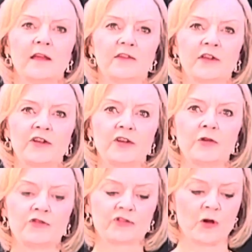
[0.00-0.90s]
is a
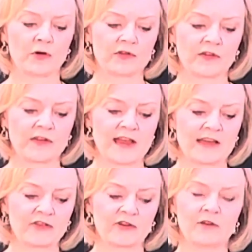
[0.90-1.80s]
huge shock to the
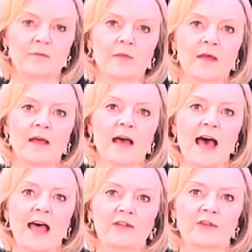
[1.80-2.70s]
nation
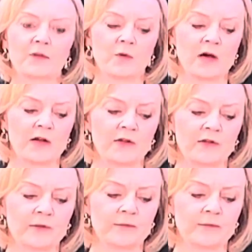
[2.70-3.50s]
and to the world.